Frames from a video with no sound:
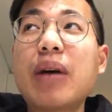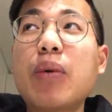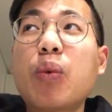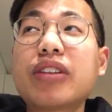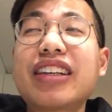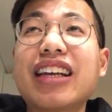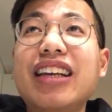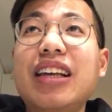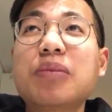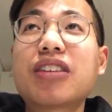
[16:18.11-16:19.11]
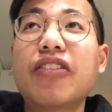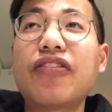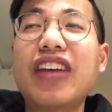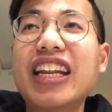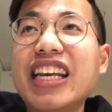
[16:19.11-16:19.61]
I'm watching Kim's
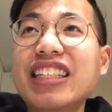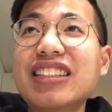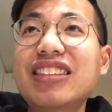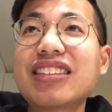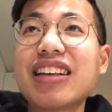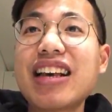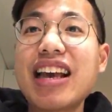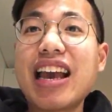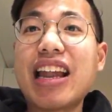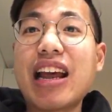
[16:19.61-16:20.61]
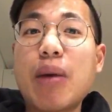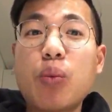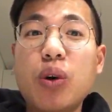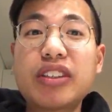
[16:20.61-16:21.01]
Convenience, and I'm